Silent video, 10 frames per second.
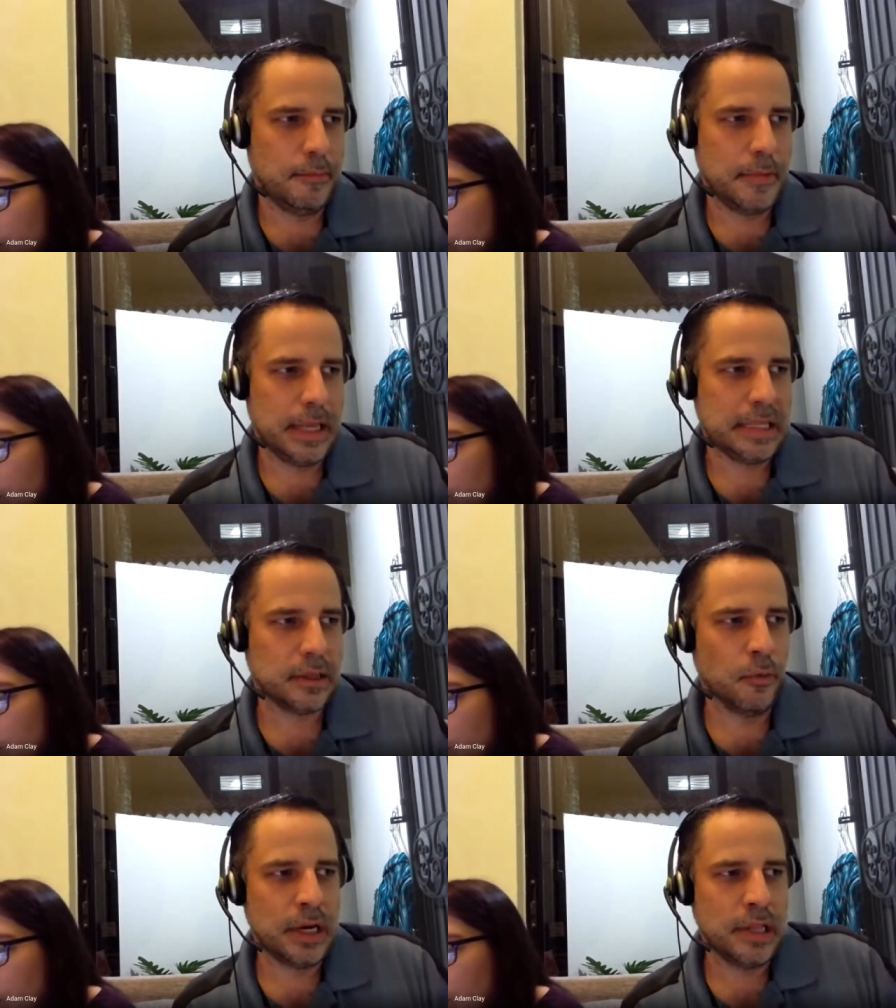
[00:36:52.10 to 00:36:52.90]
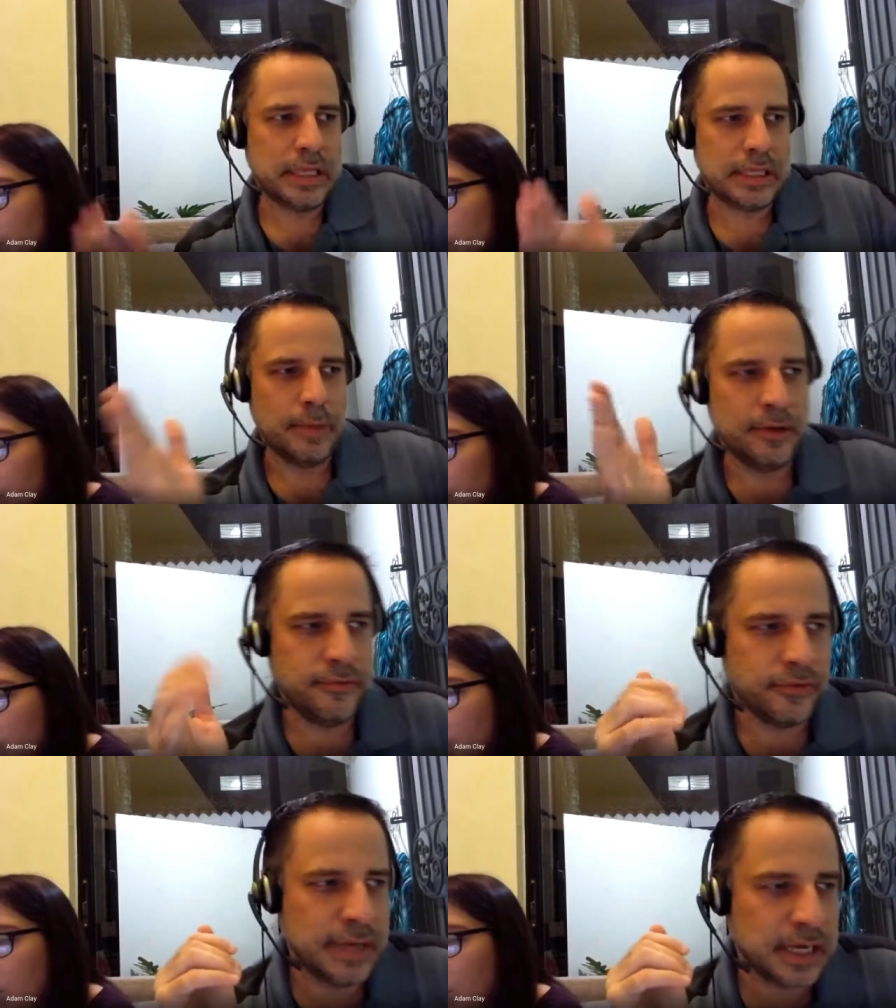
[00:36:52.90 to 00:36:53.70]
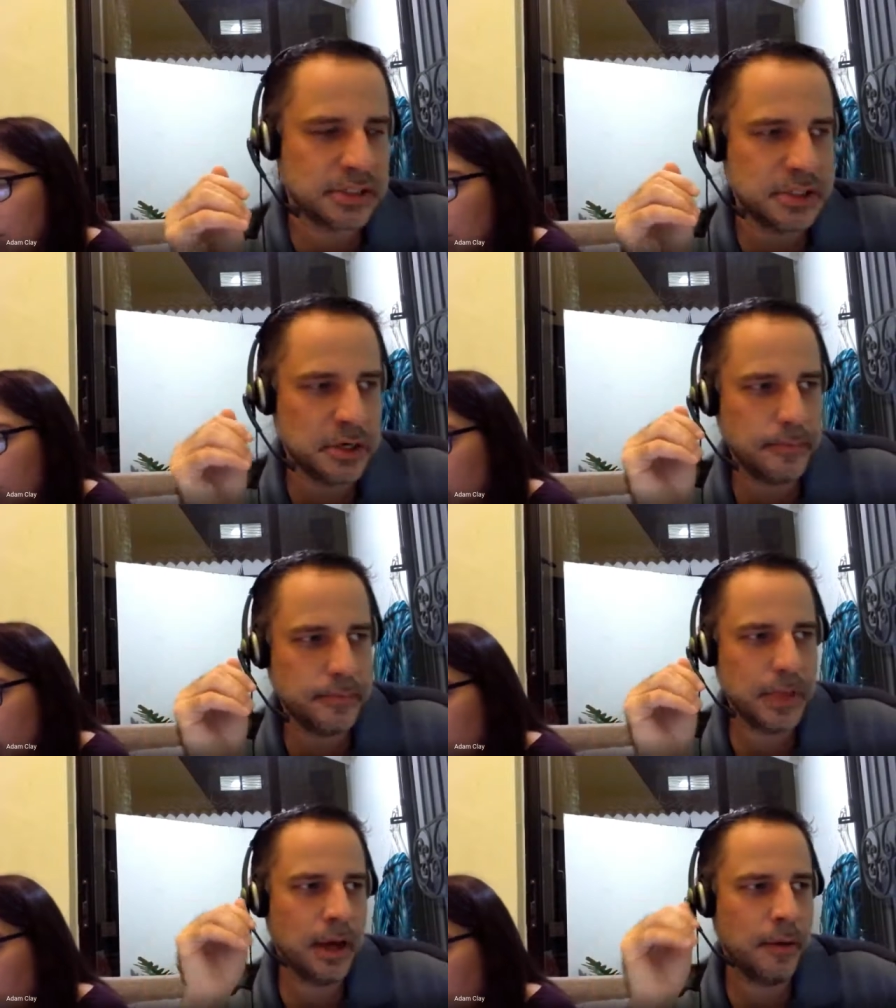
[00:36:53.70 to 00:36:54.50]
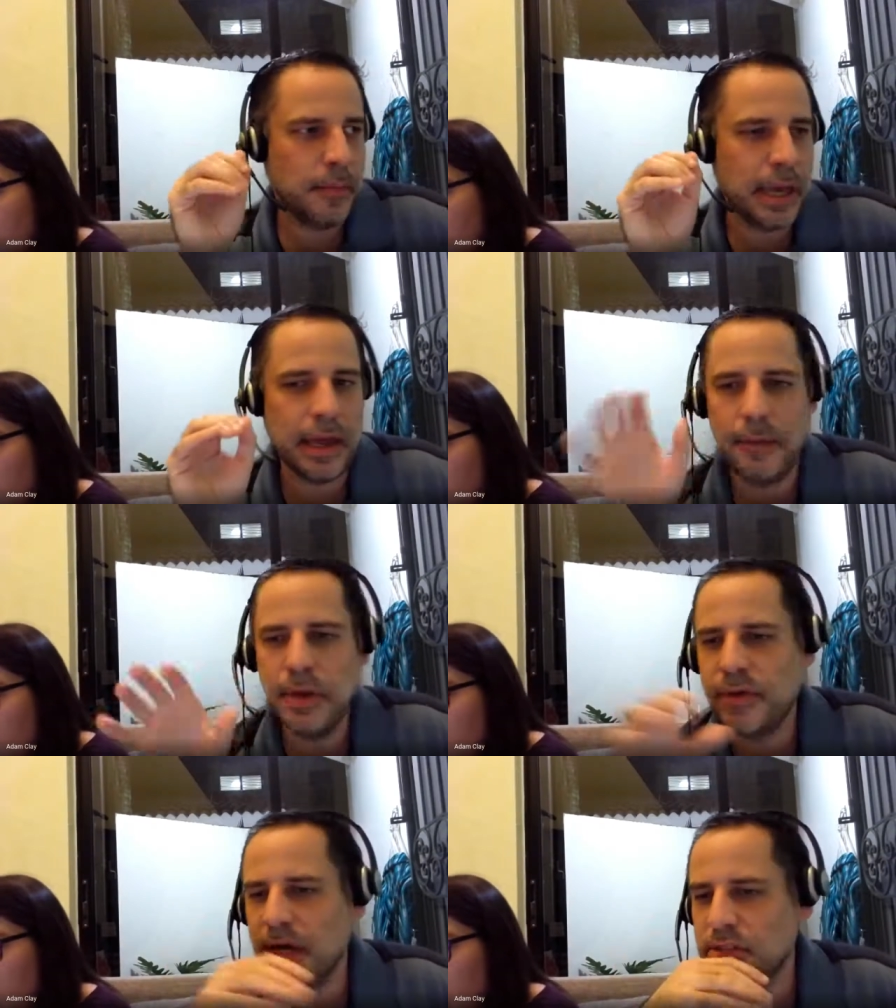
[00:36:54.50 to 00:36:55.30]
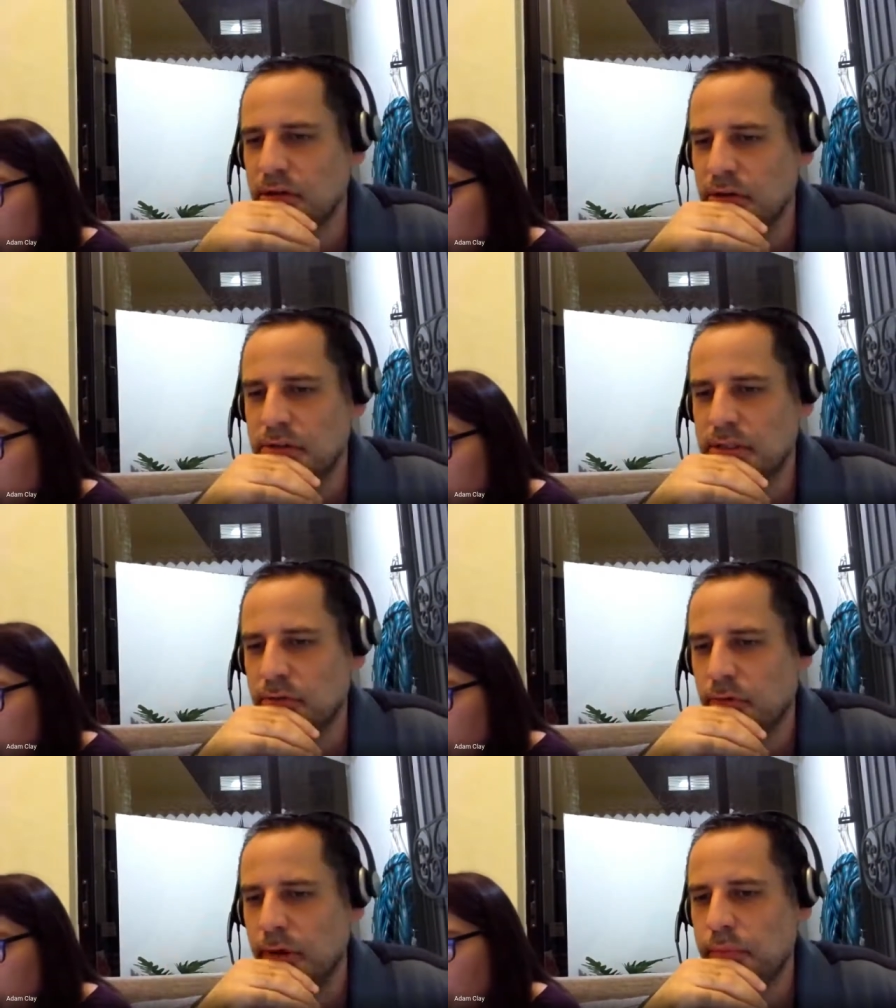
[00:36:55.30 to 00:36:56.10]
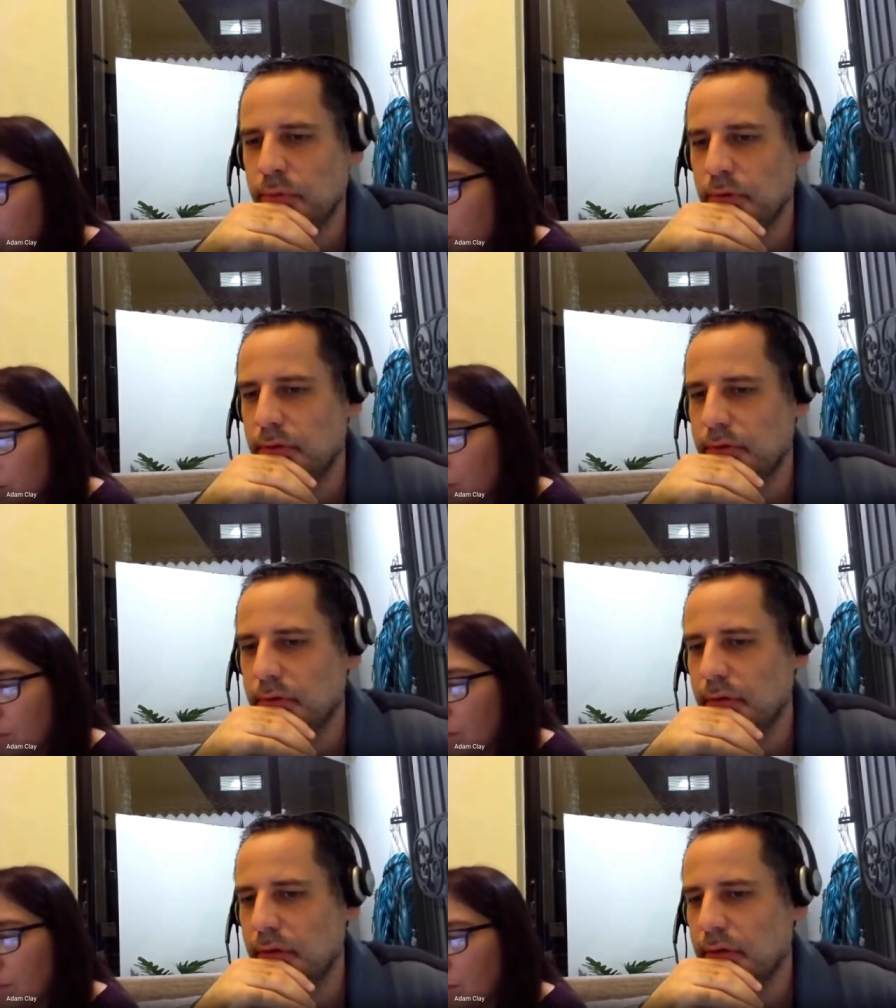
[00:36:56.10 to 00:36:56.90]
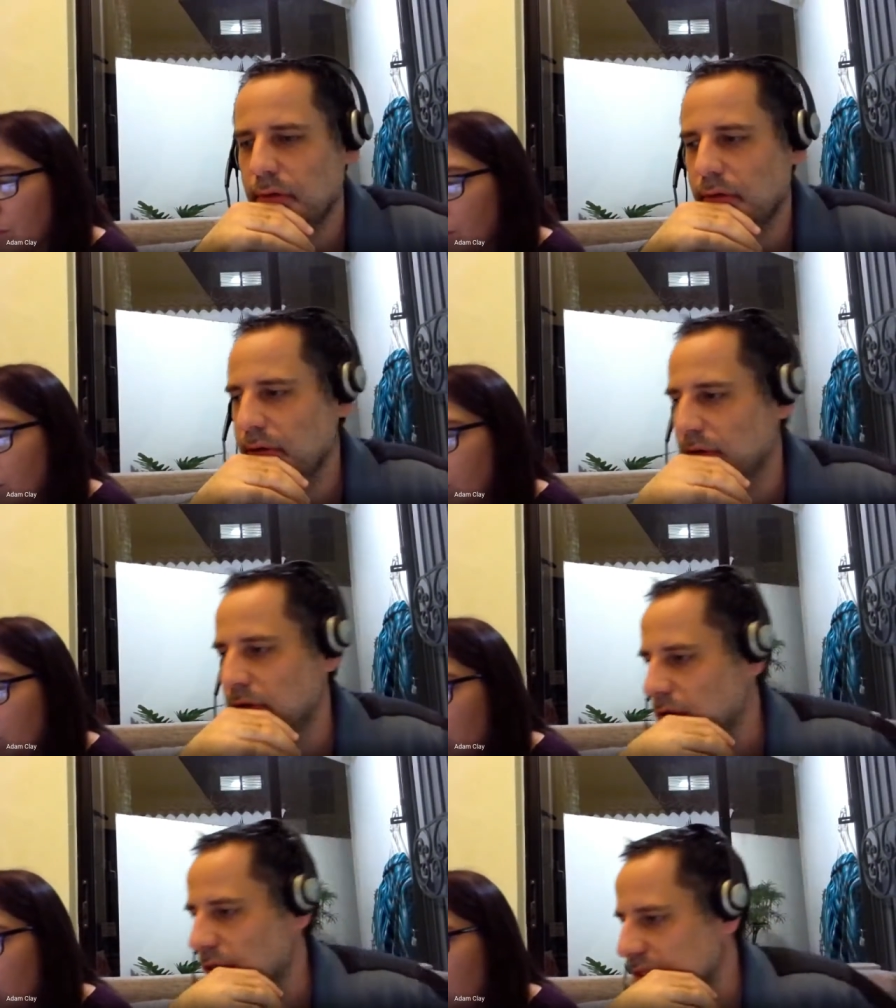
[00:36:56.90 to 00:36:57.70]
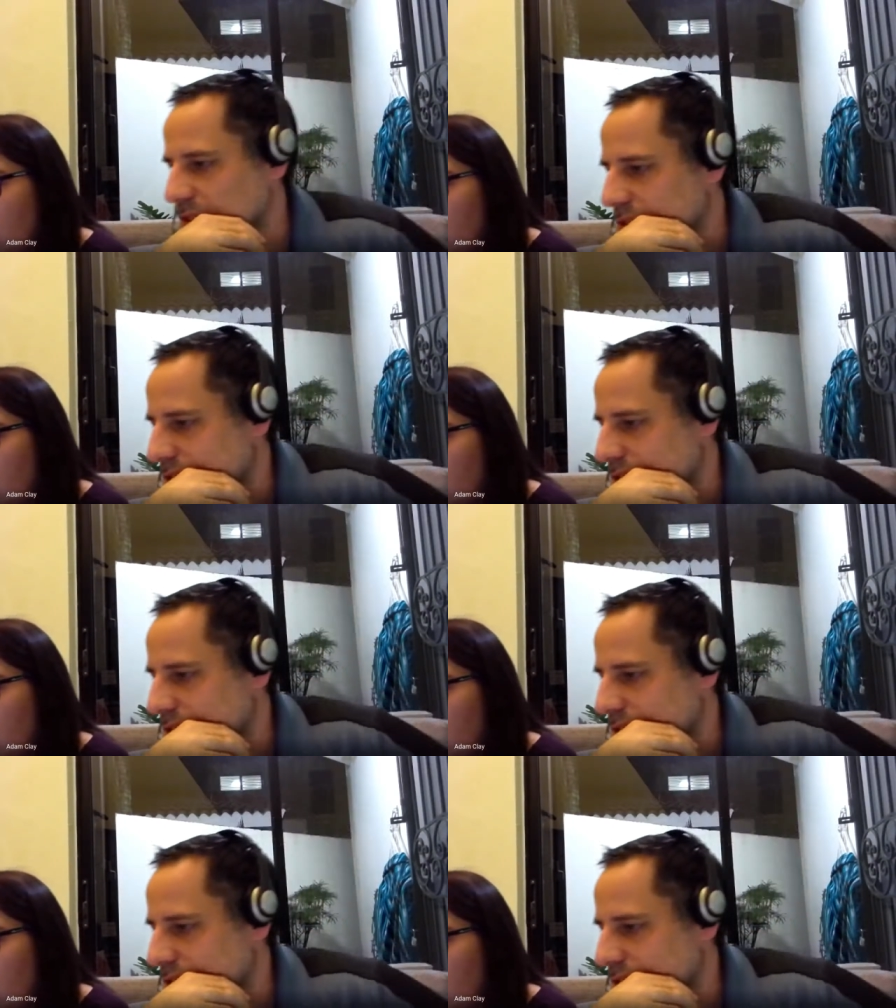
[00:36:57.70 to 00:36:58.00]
So one of the things I may do for next year, how many of you guys are using REPL in your classes?